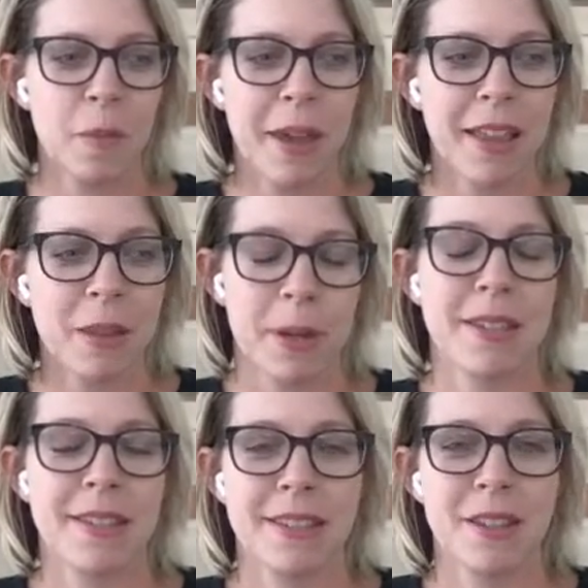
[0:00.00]
make the
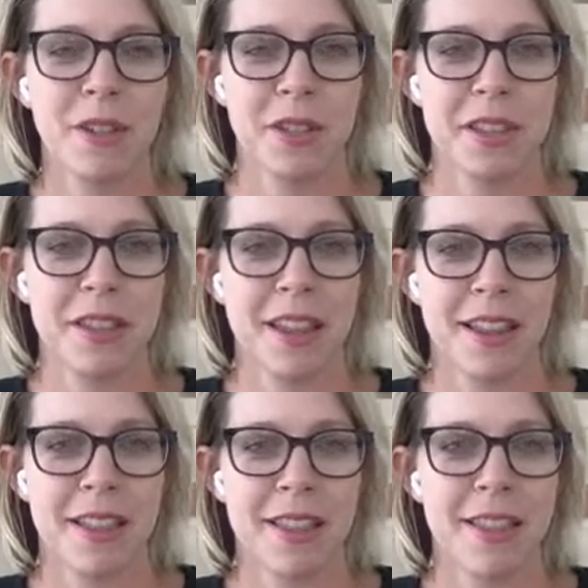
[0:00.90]
best decision
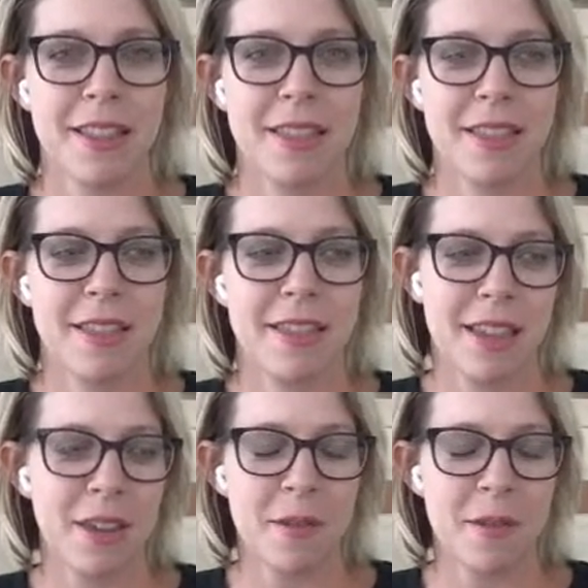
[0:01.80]
that